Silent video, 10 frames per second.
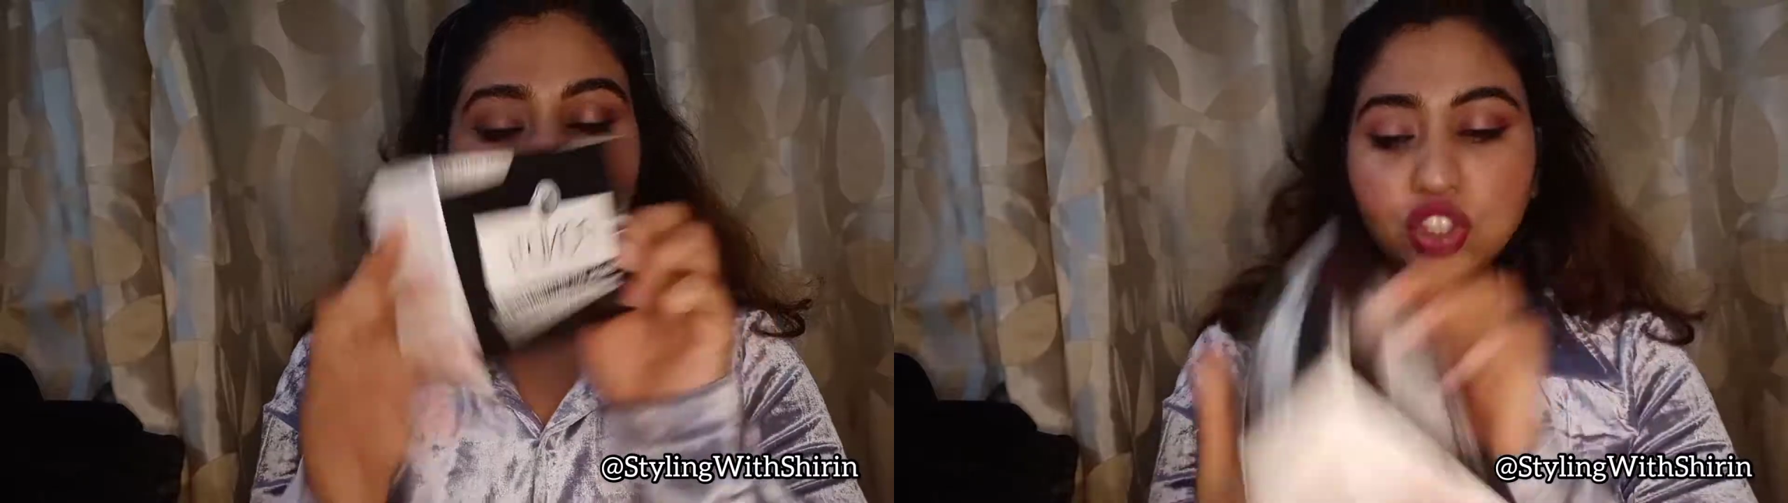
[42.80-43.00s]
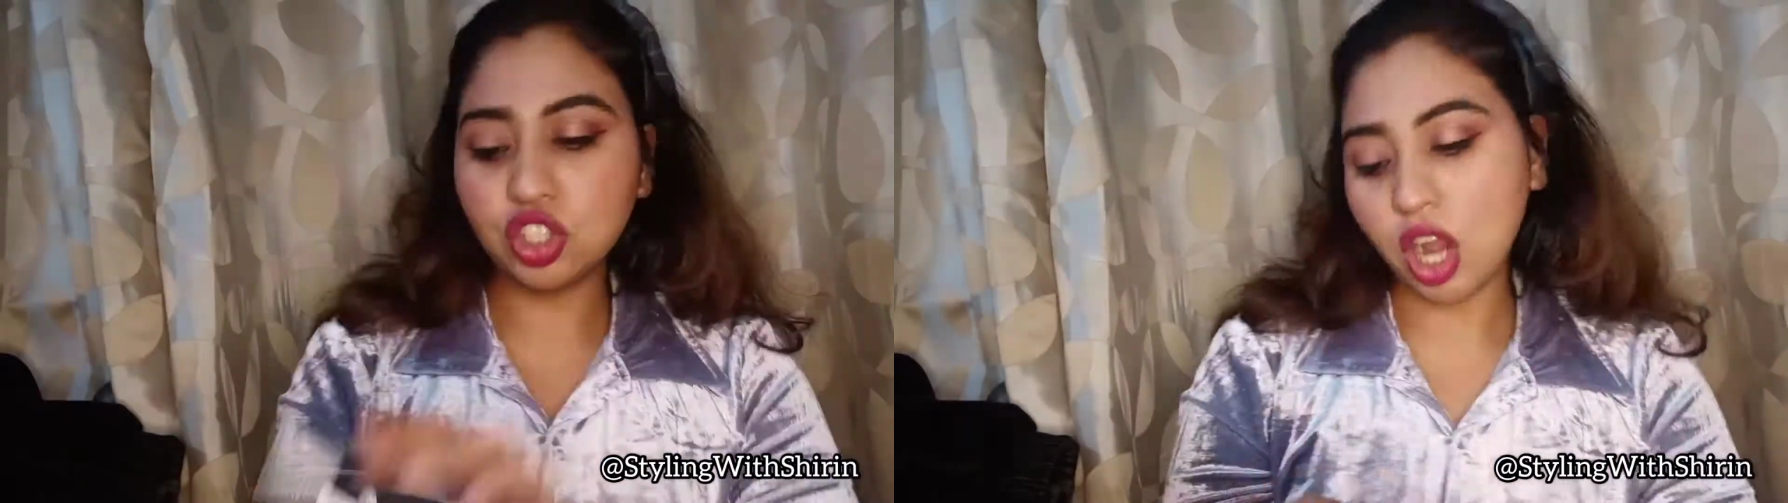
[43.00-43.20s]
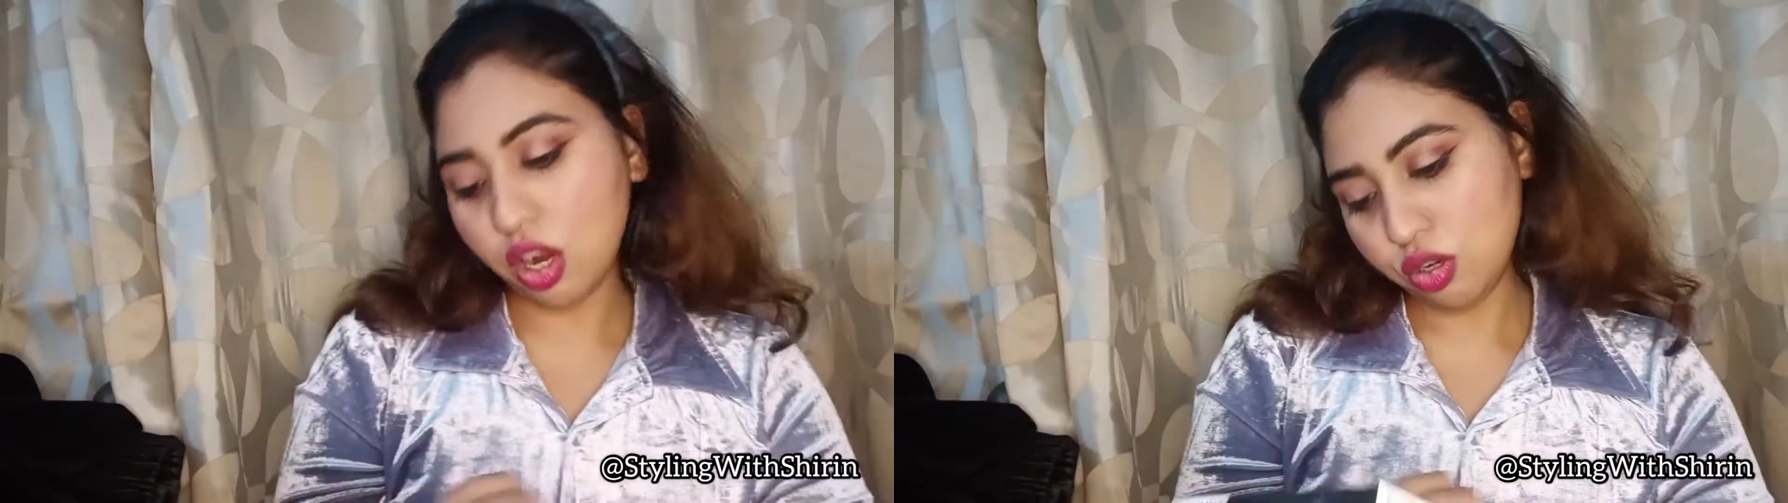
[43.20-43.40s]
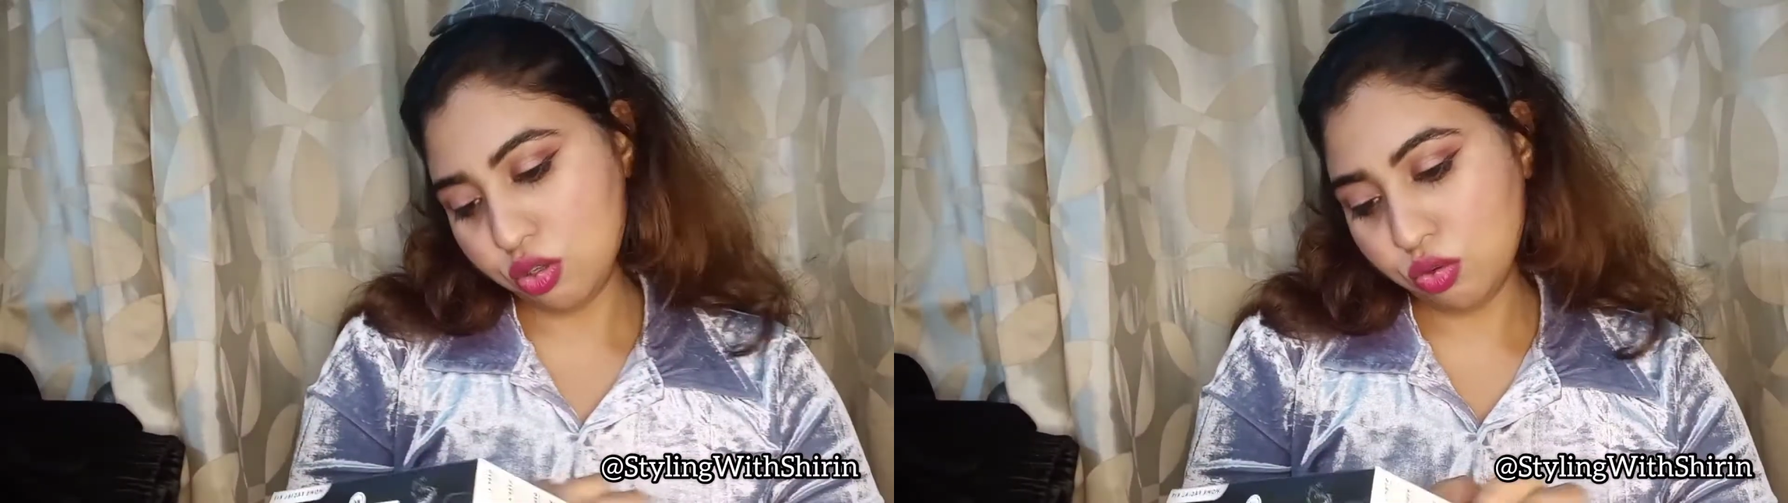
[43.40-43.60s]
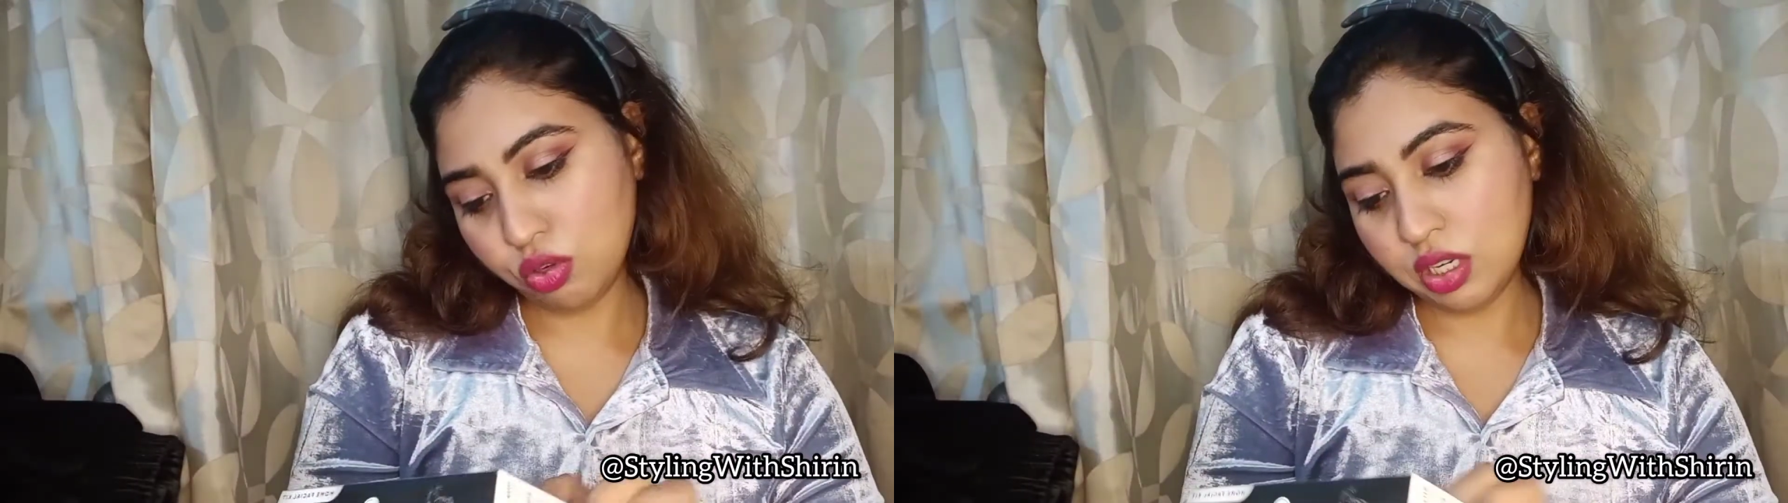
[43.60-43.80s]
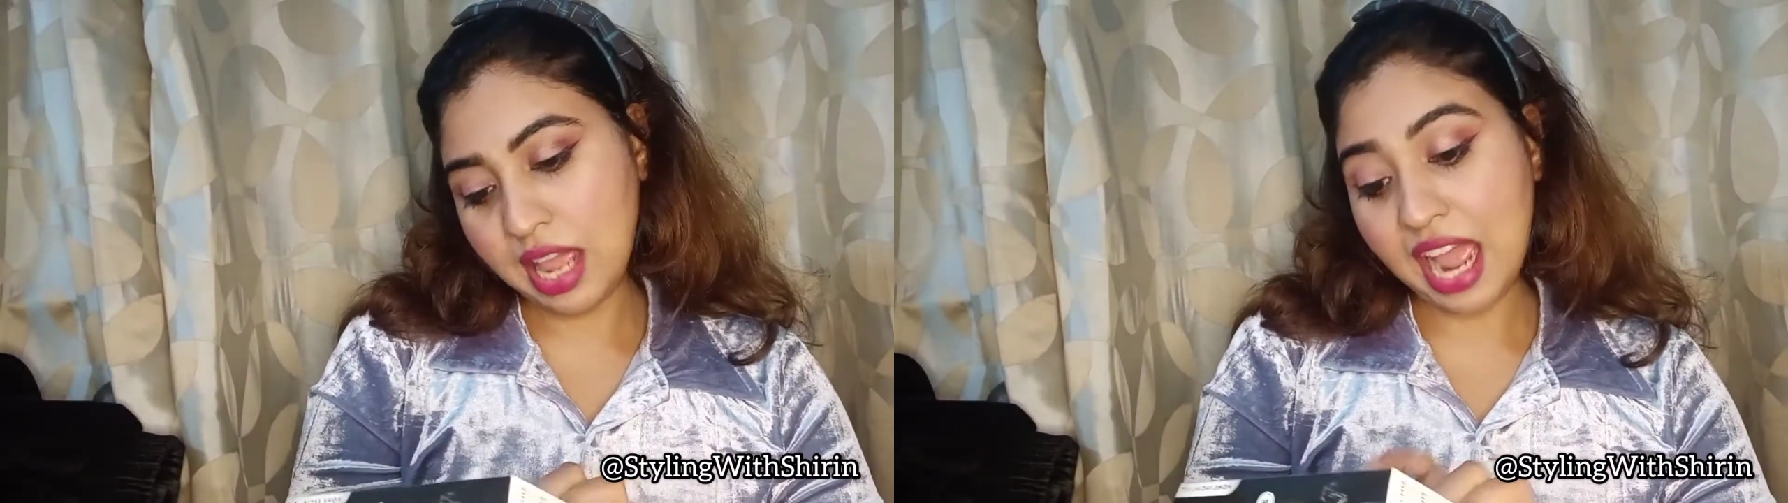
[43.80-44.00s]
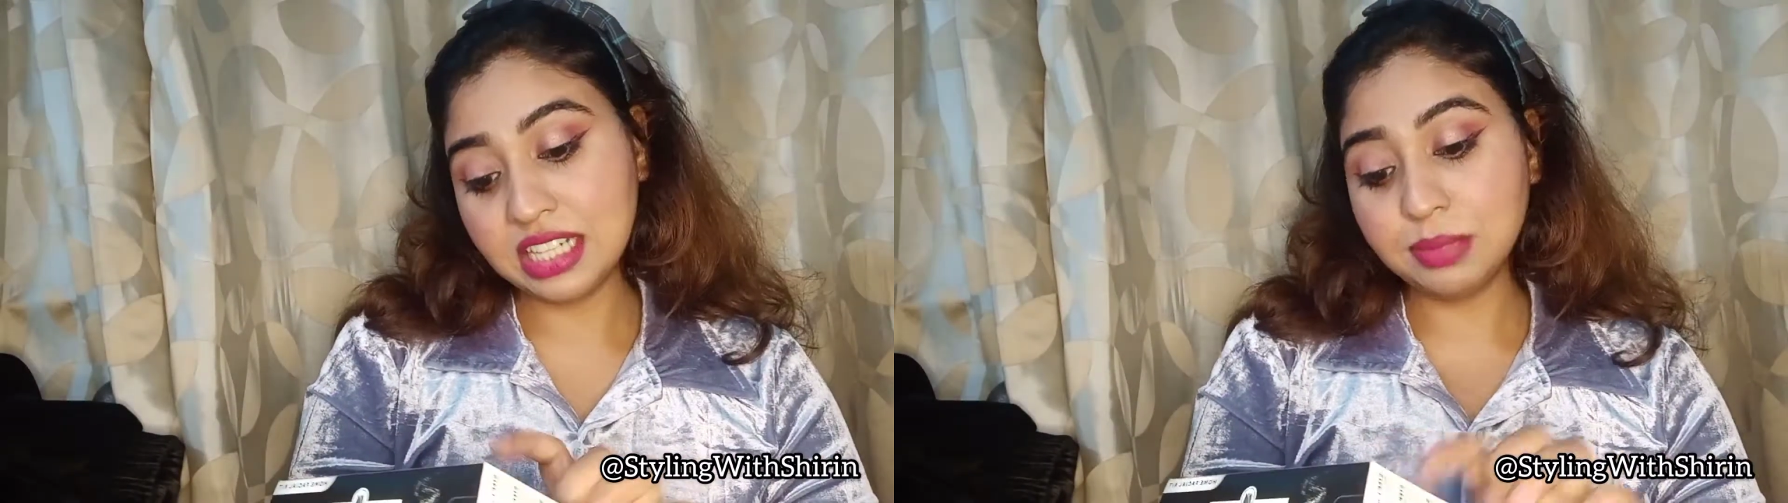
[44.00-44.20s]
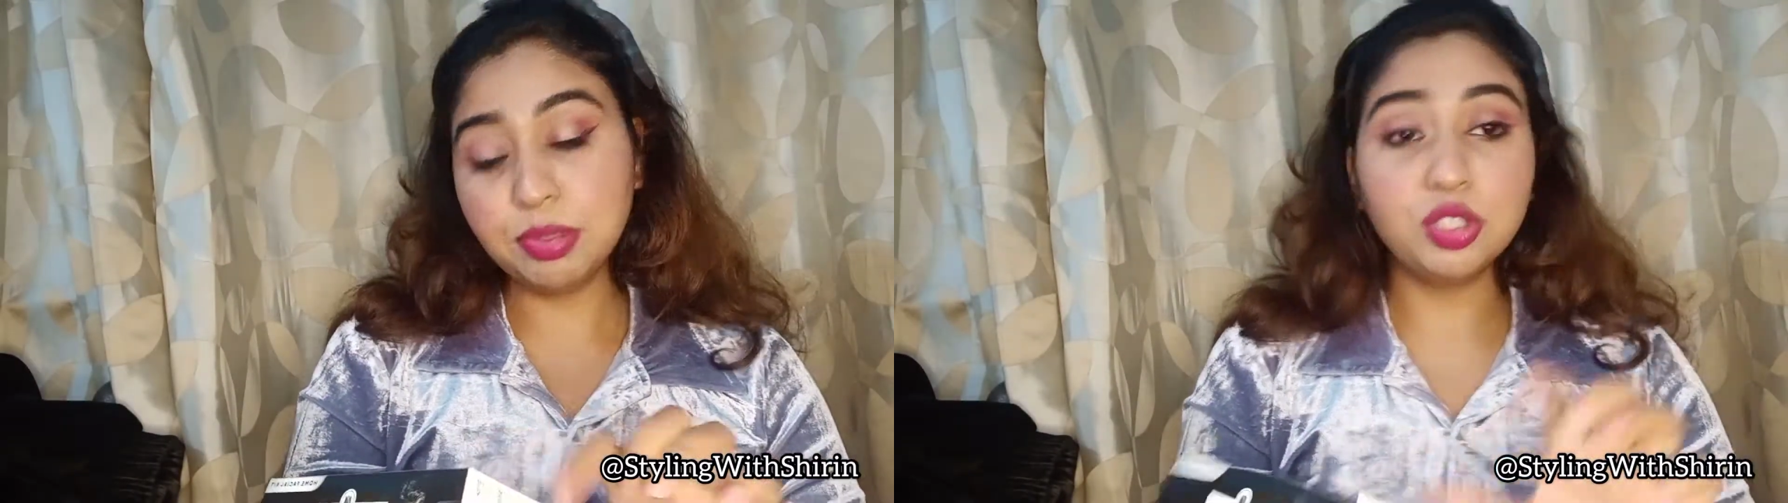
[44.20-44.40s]
charcoal
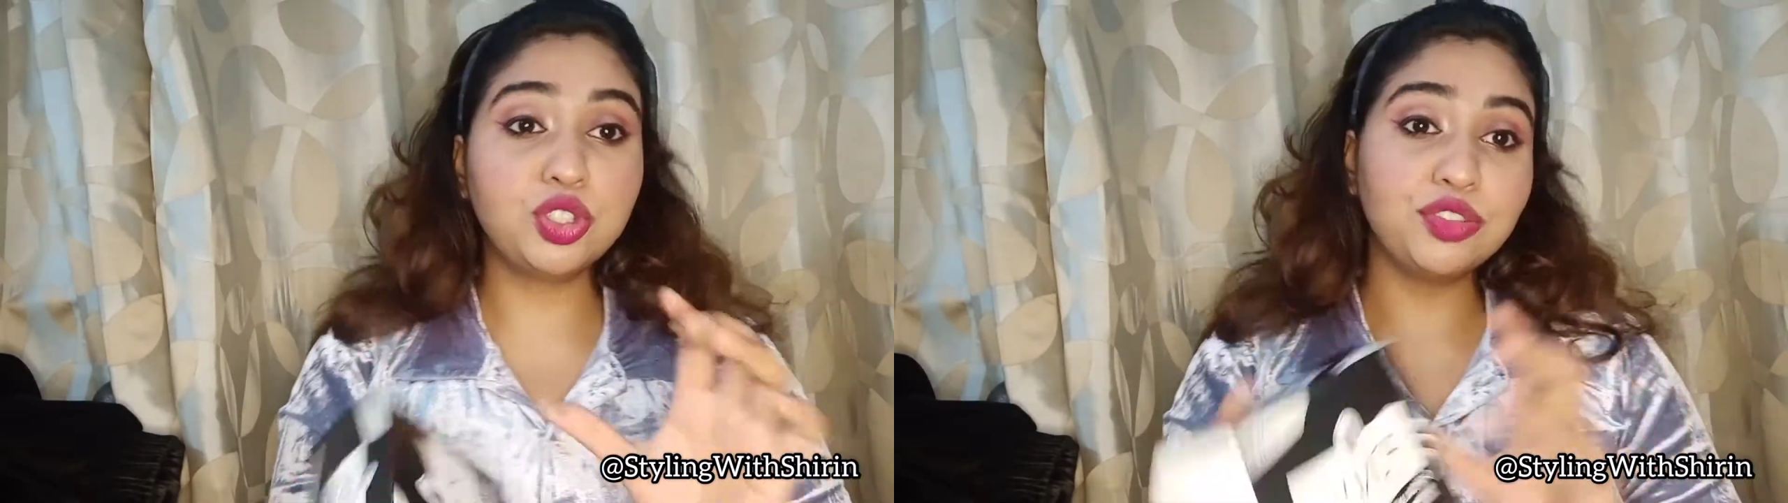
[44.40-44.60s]
anti-pollution